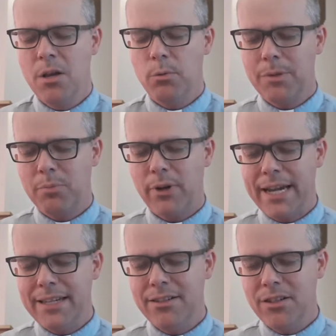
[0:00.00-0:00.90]
We
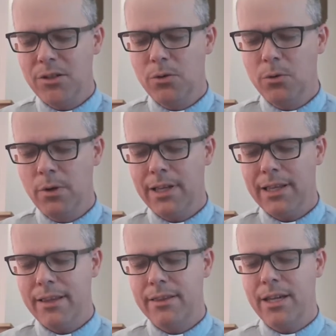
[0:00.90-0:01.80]
praise you
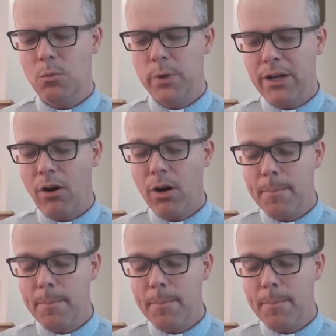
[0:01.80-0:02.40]
that we are